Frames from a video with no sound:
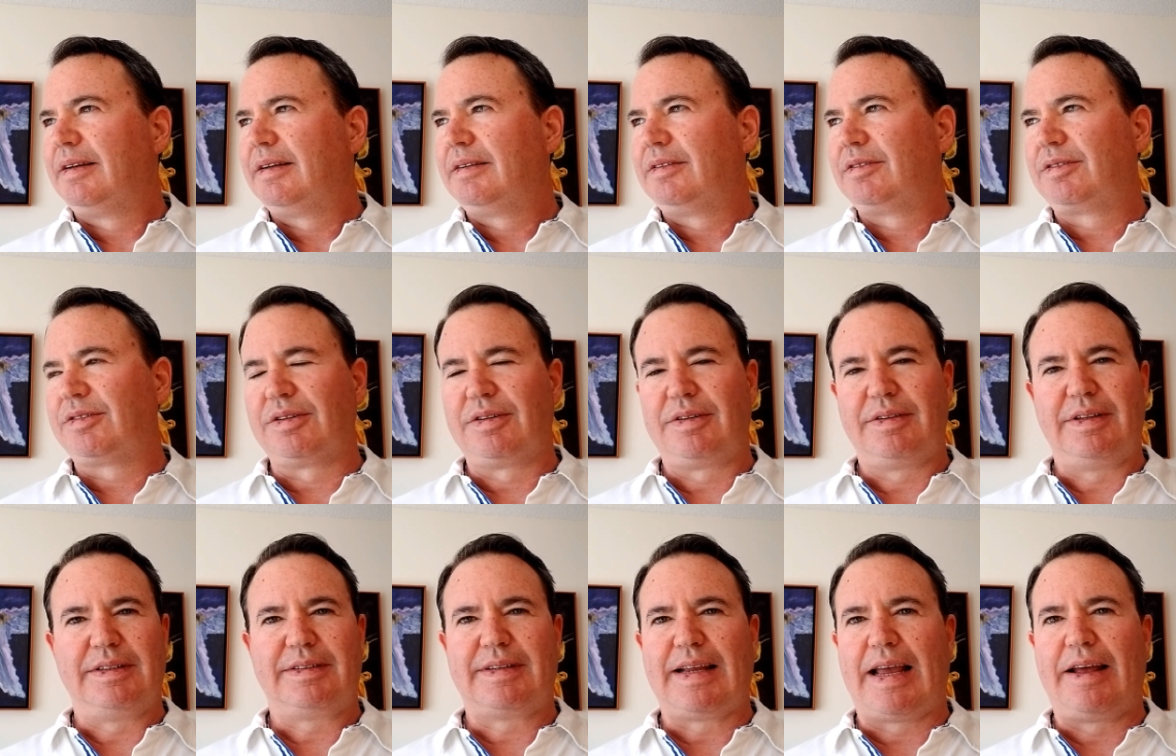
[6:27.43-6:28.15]
sort
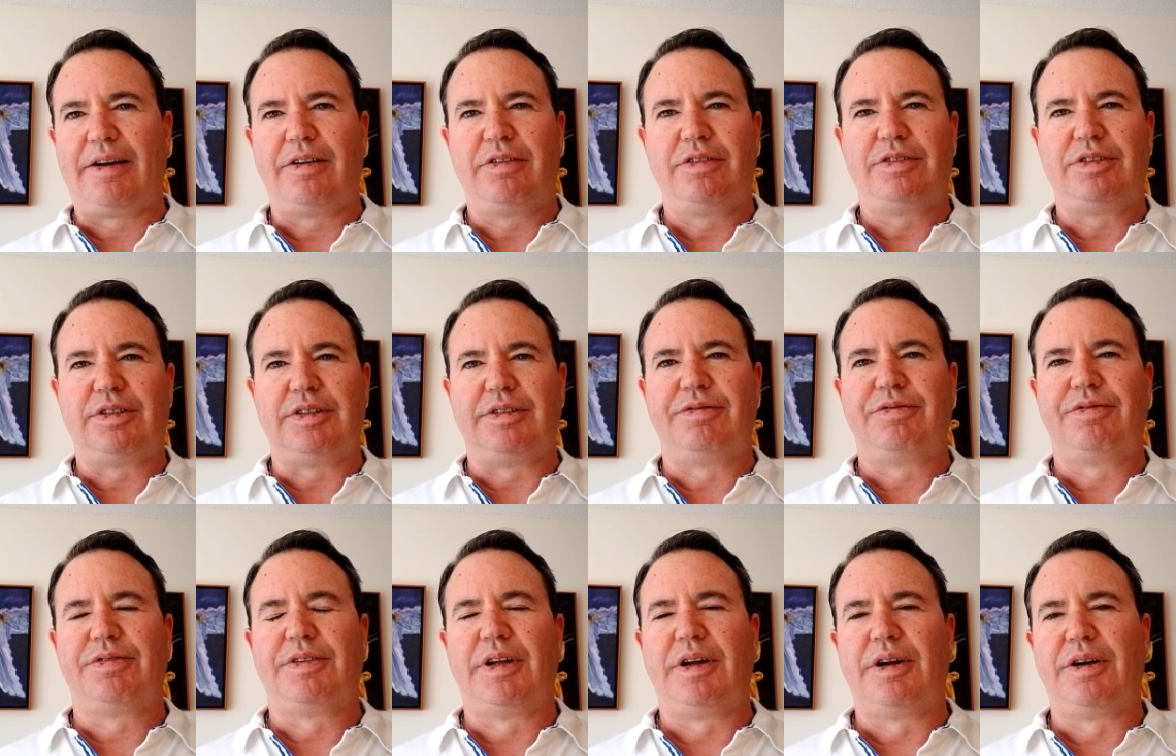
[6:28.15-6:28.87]
of this energy
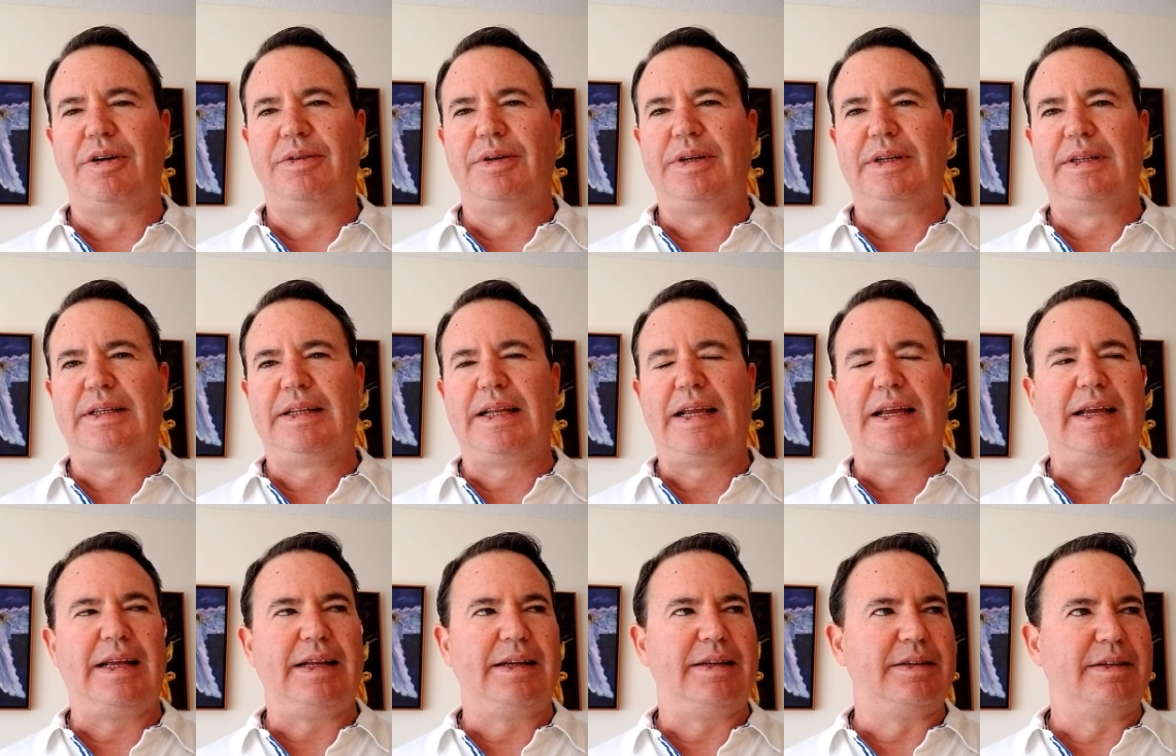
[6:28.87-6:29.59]
flow, in,
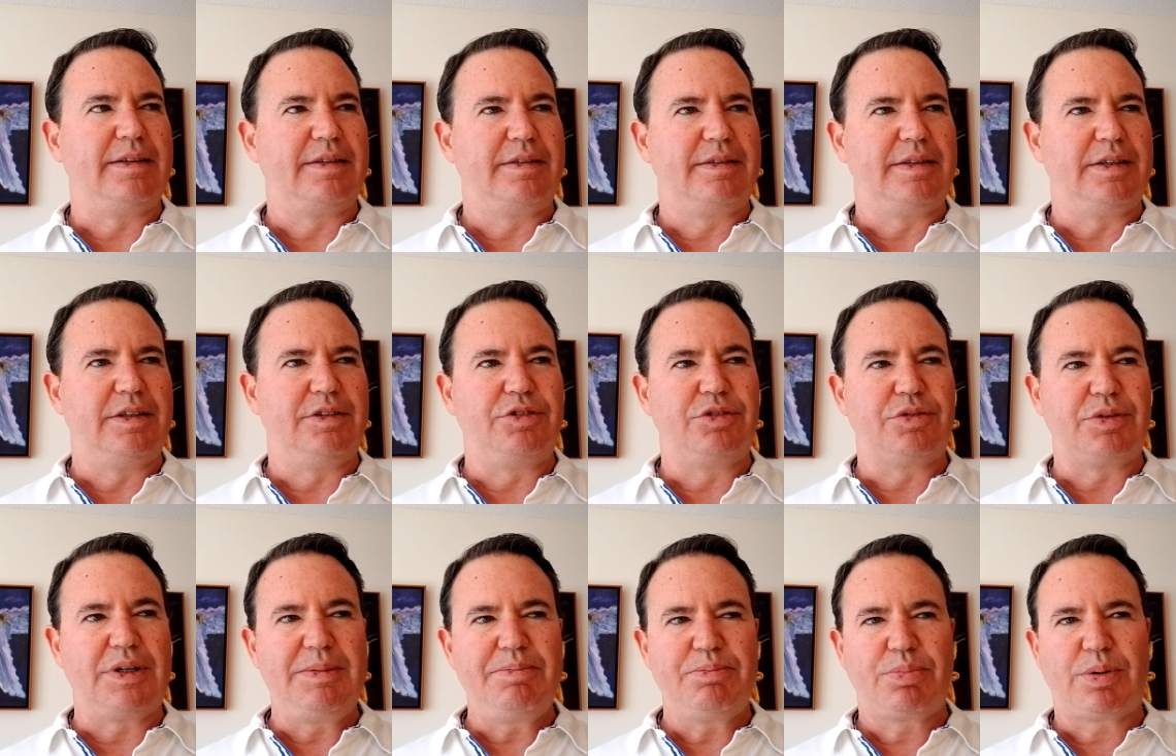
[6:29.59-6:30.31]
in the
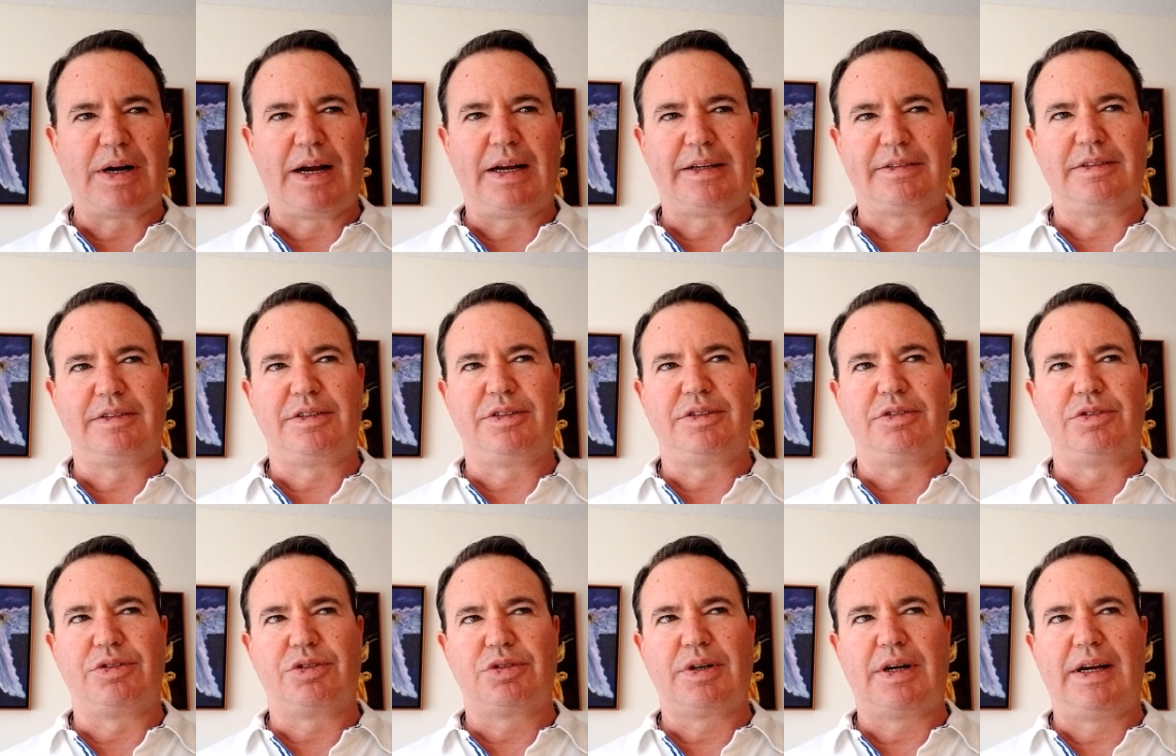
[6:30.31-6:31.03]
dream process,
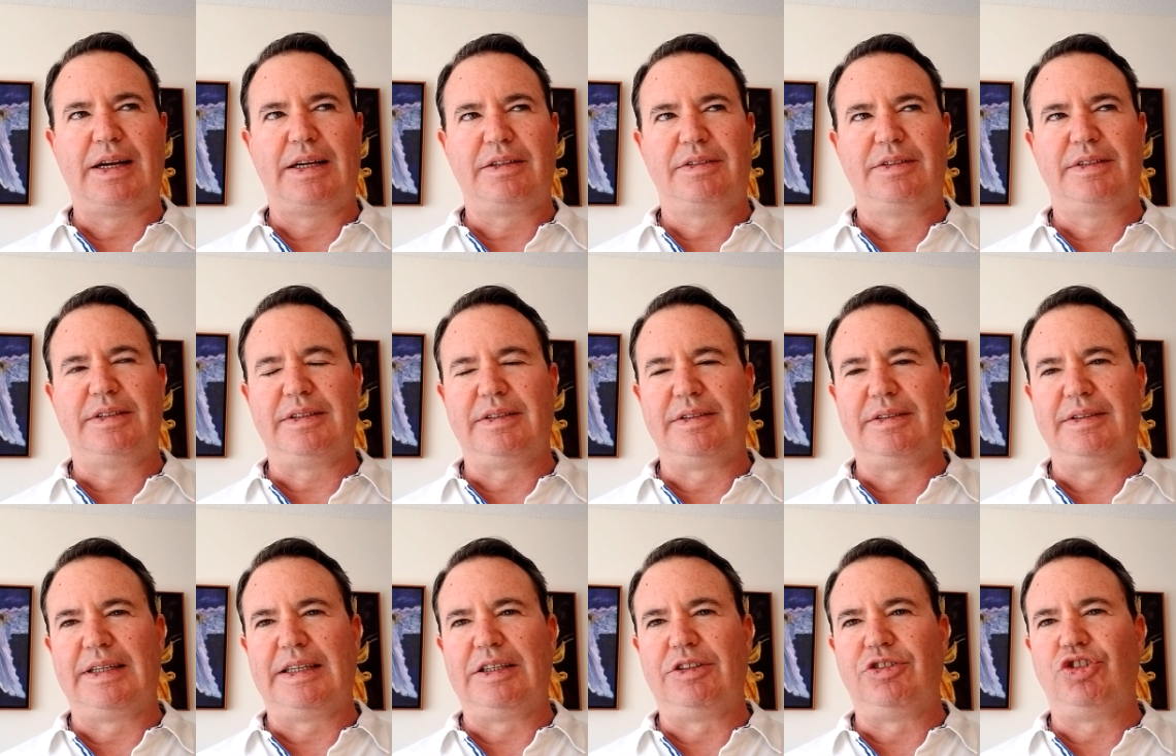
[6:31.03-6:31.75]
you're trying
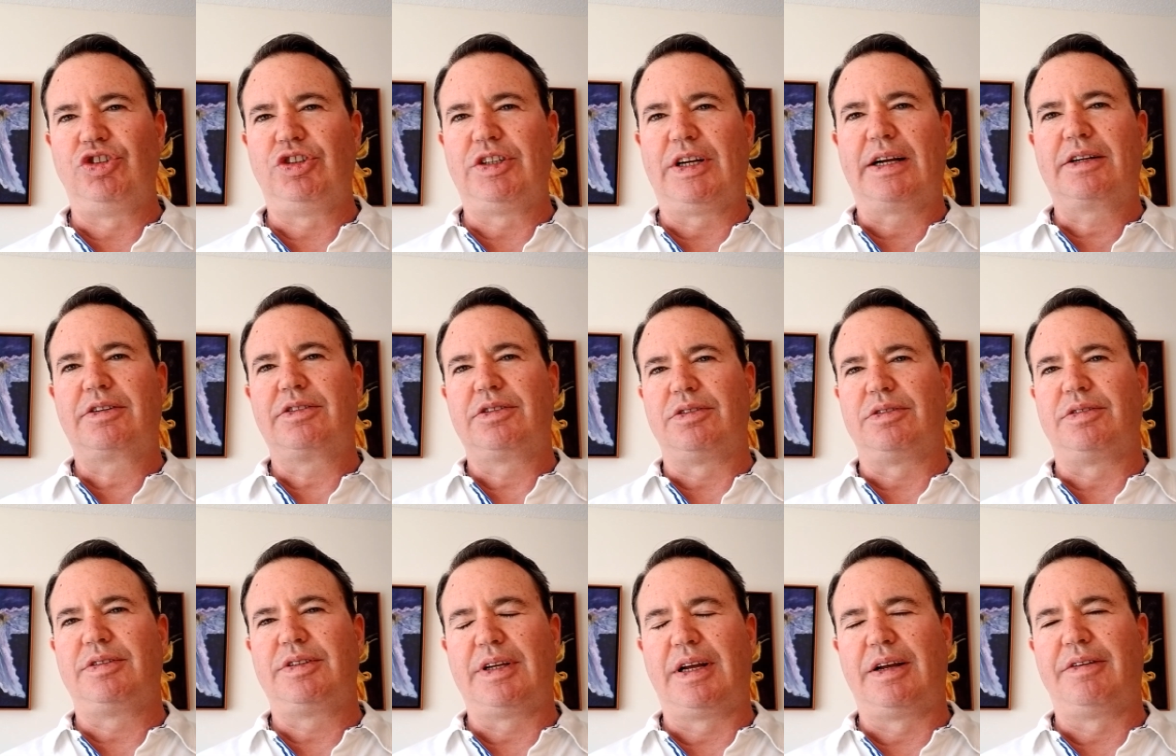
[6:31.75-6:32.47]
to inject
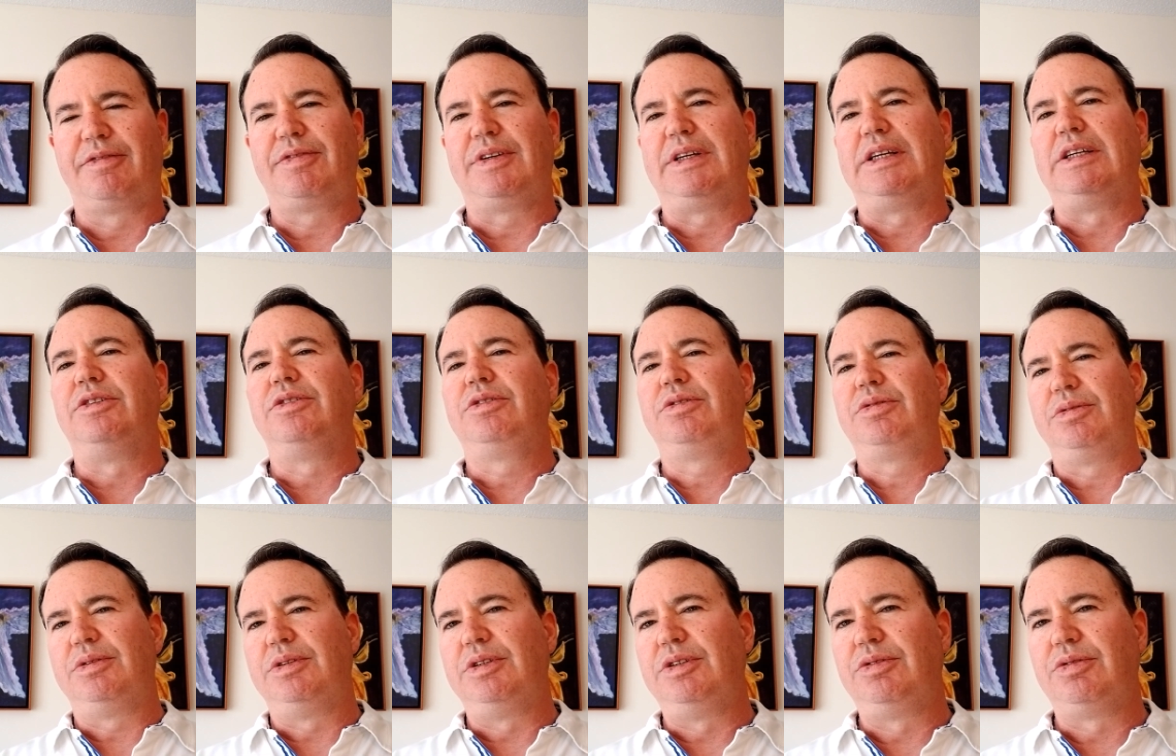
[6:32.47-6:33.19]
yourself
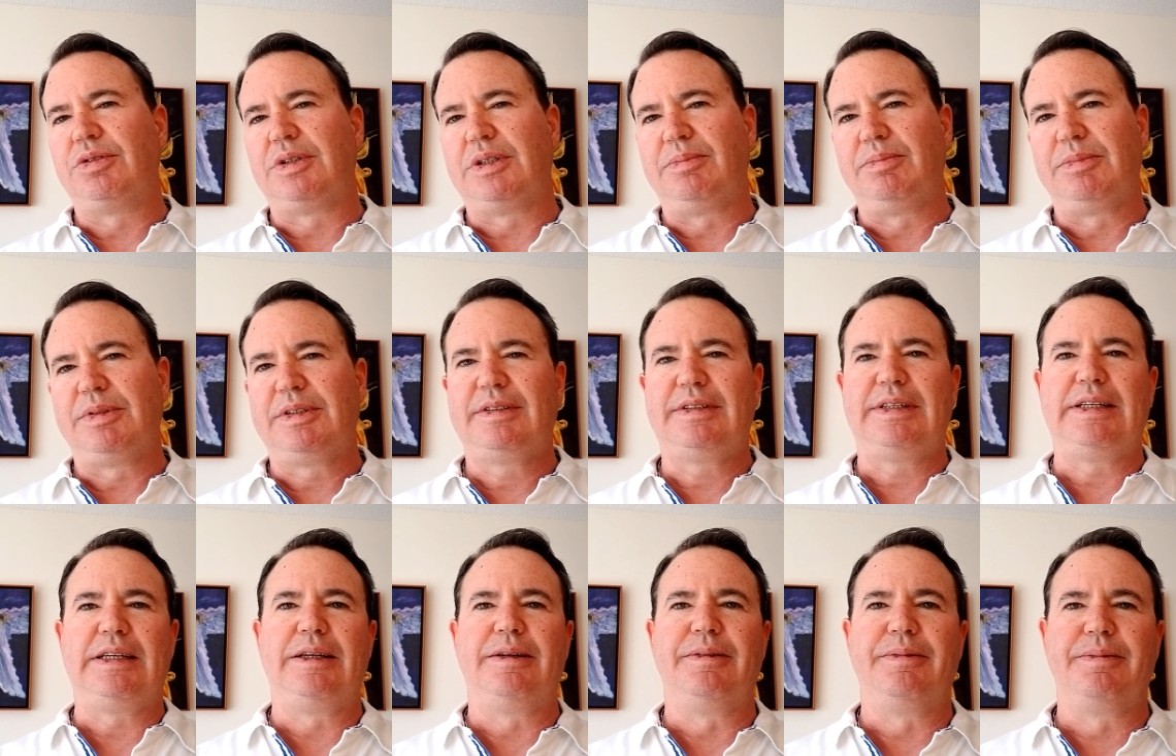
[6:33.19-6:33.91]
into a dream
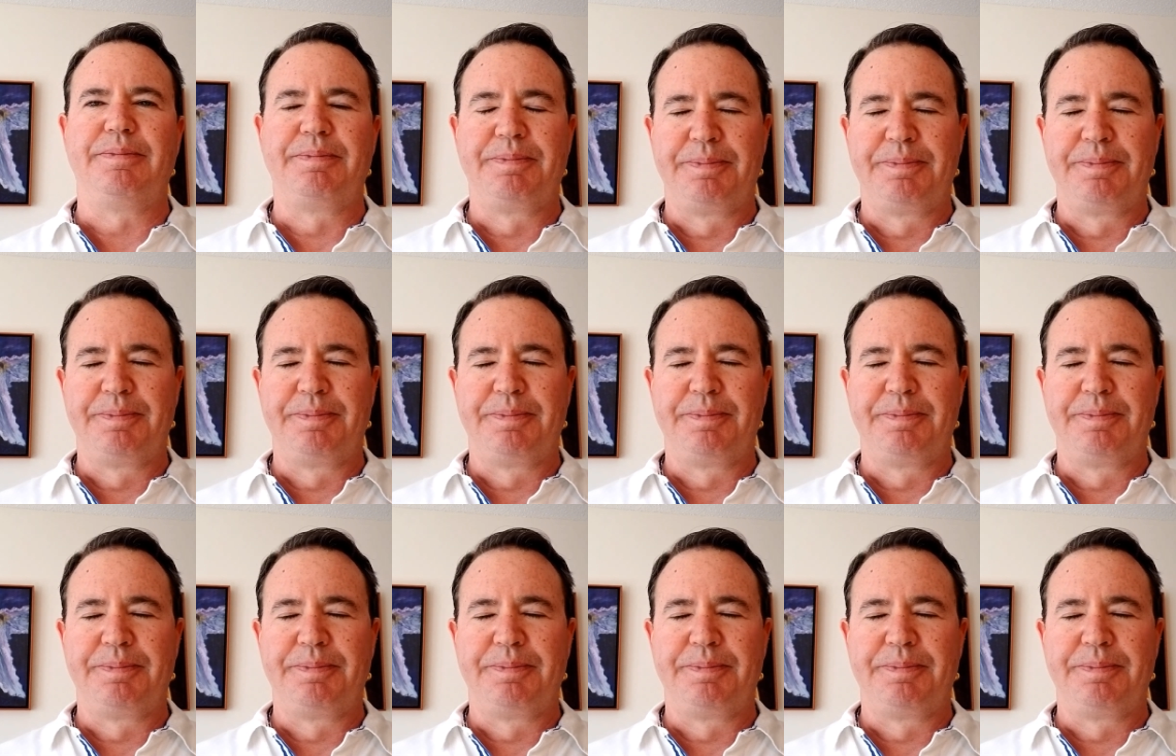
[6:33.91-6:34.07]
scene.